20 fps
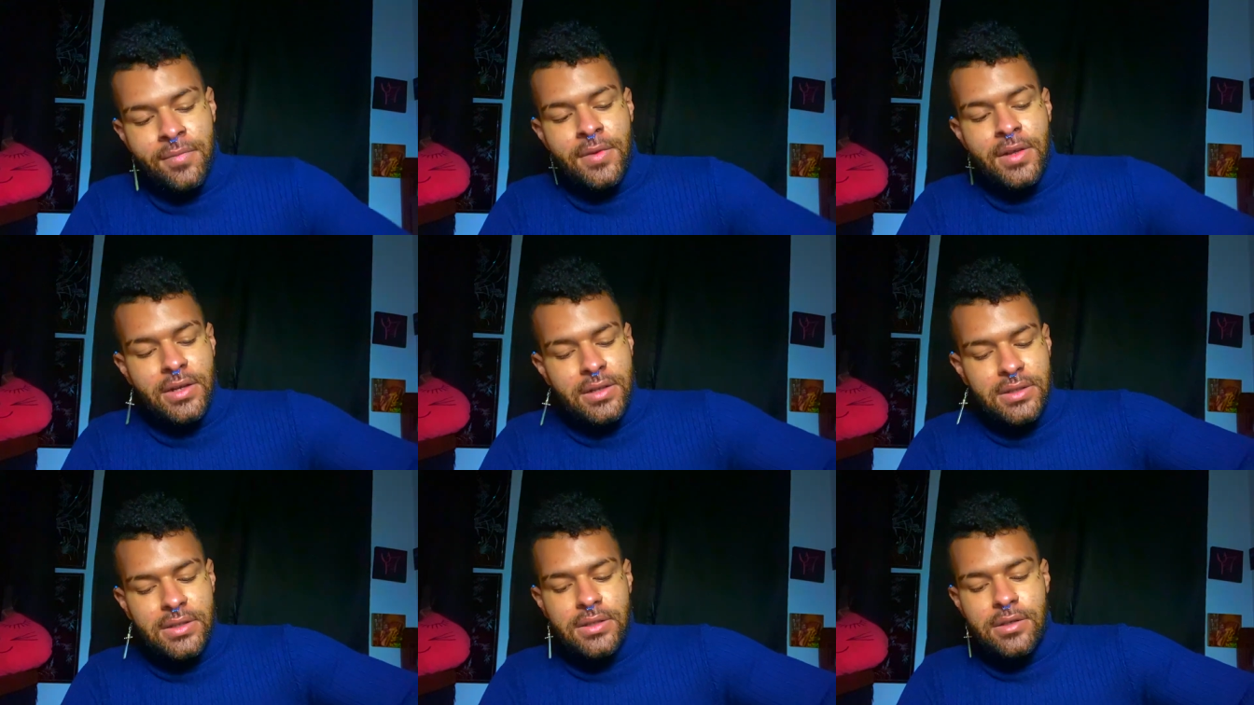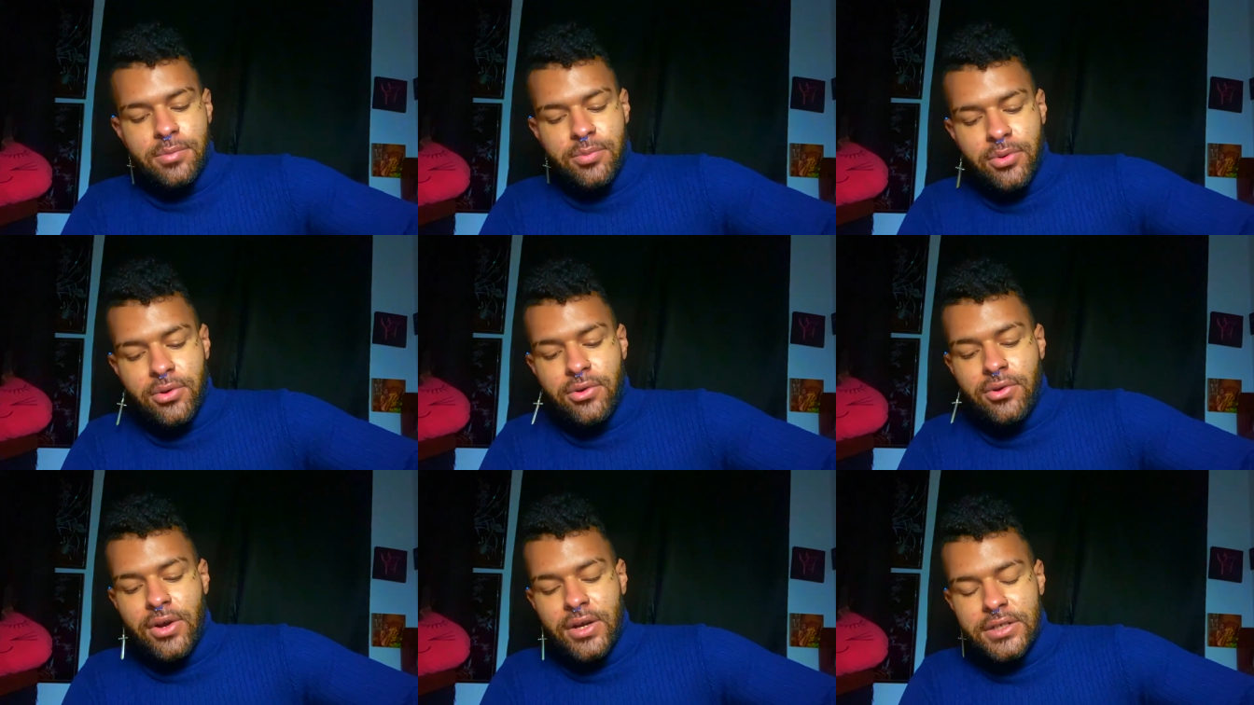it's a
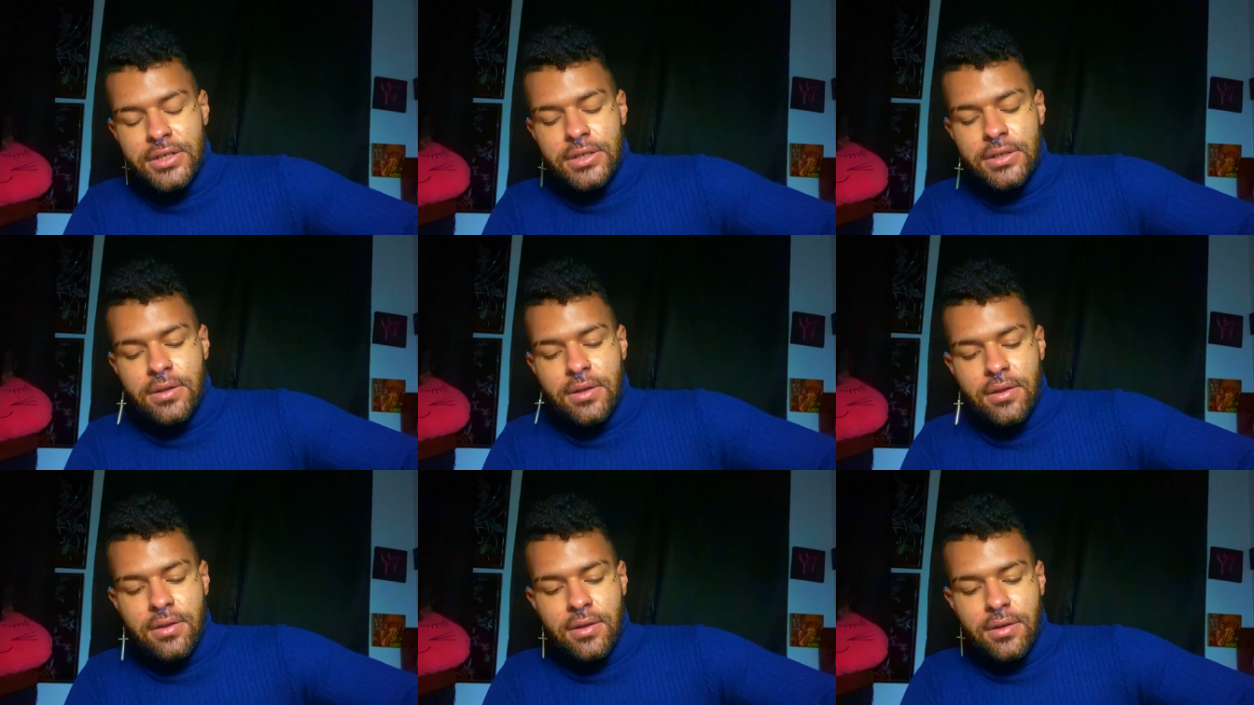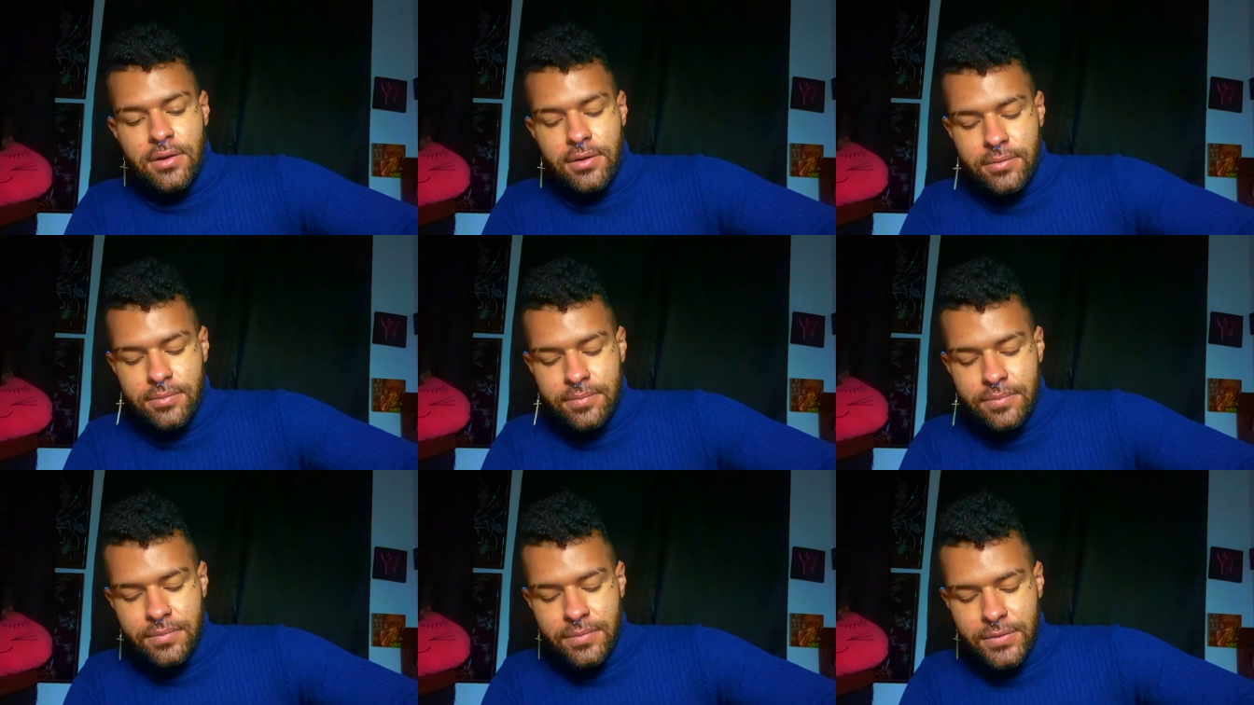progression
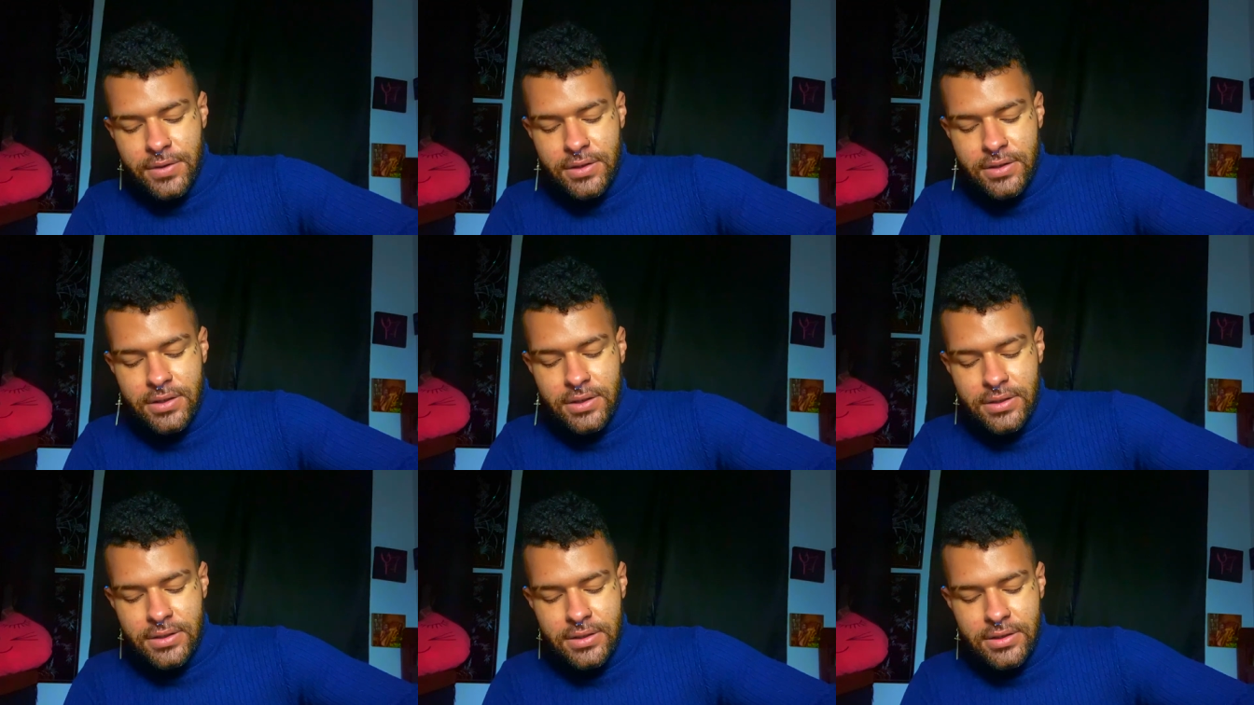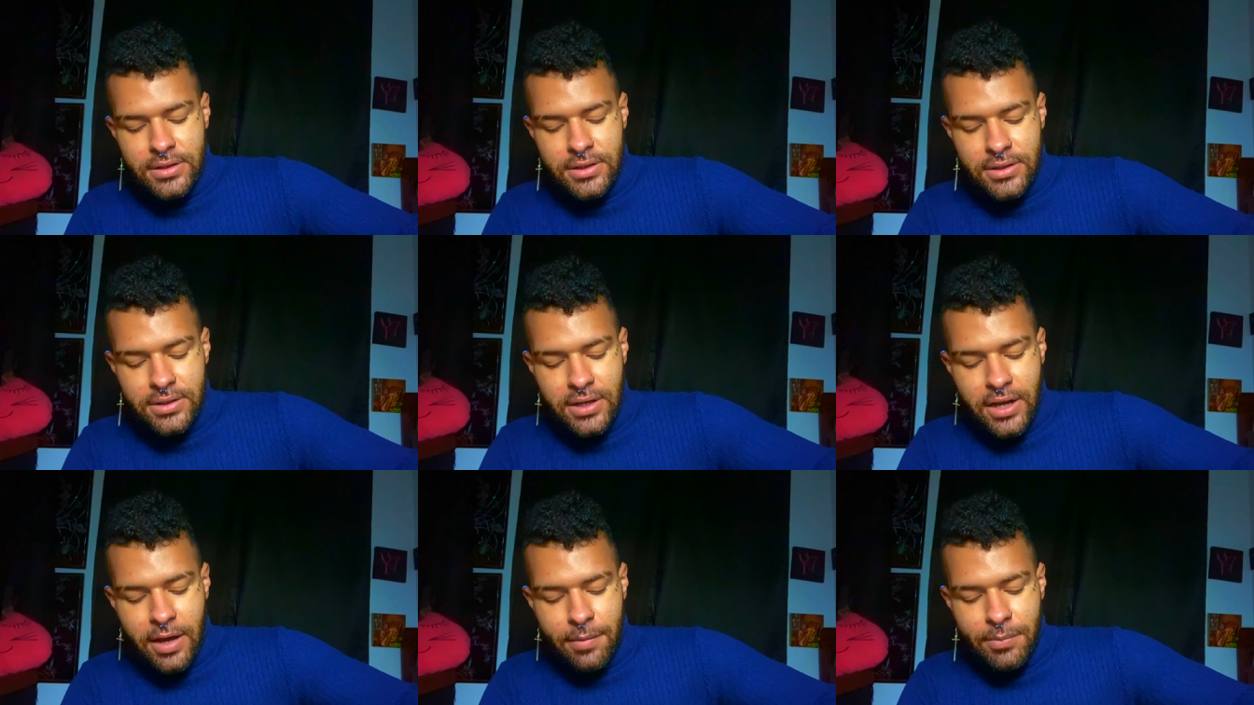thing. It doesn't
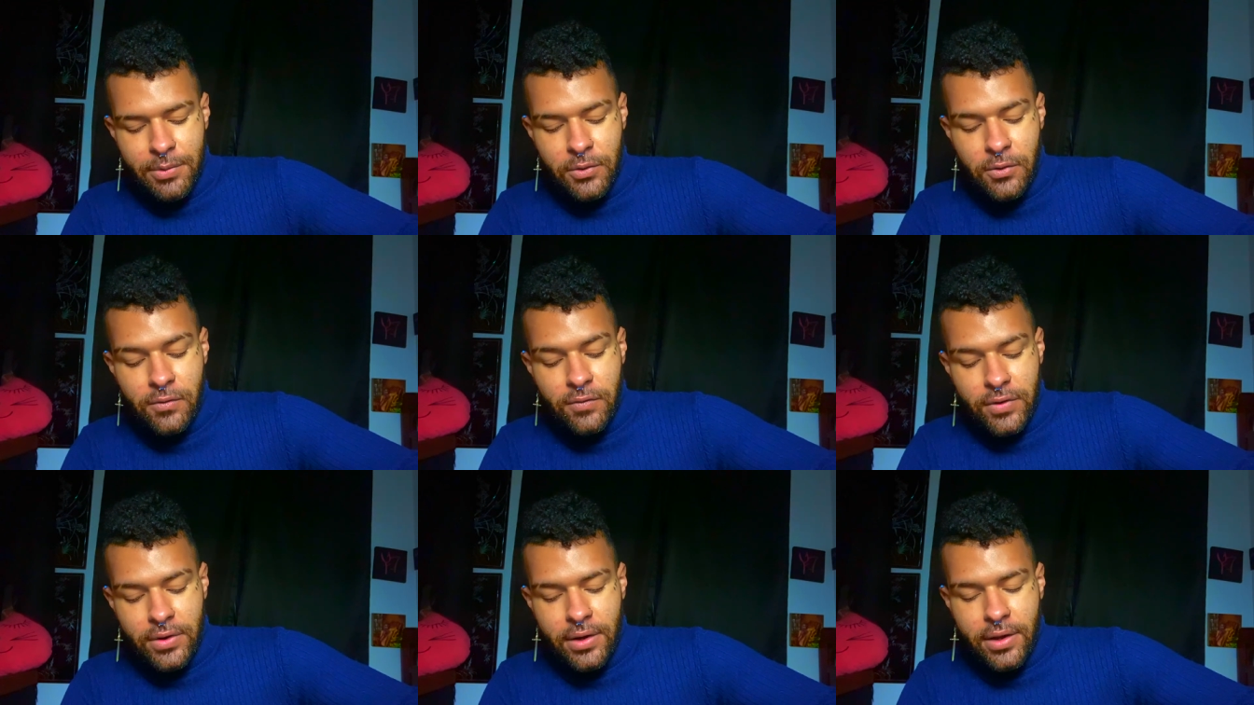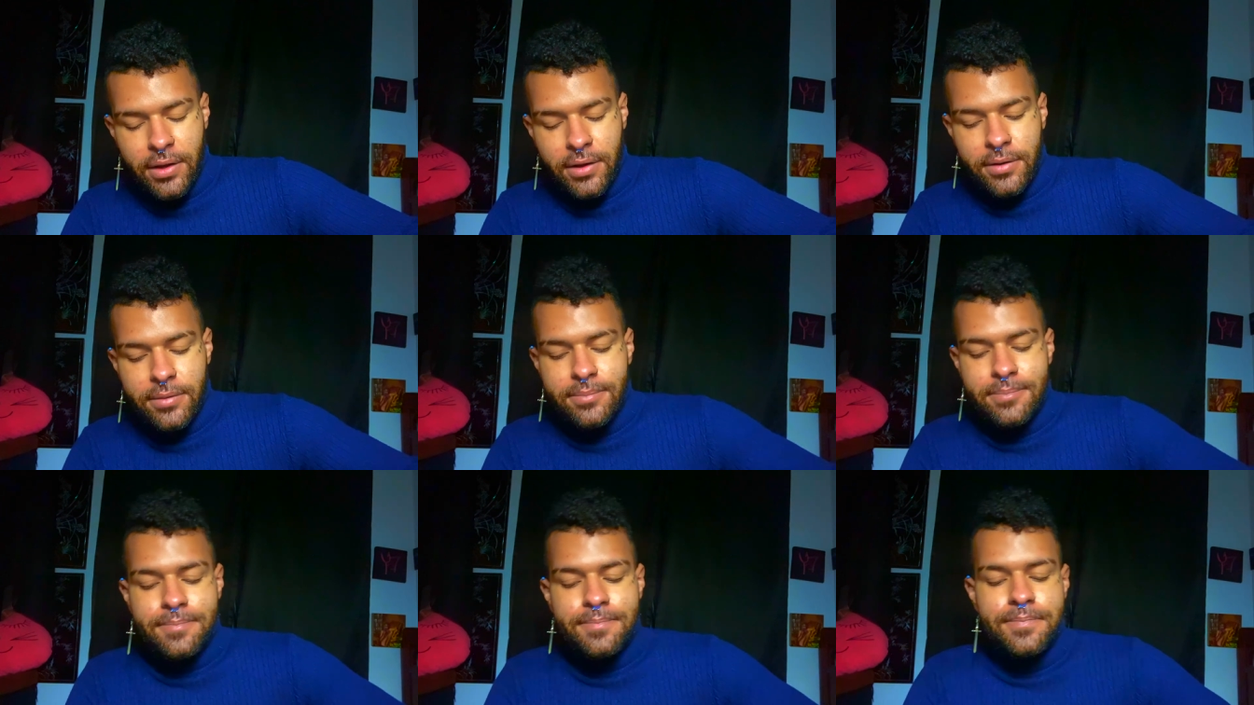just happen overnight.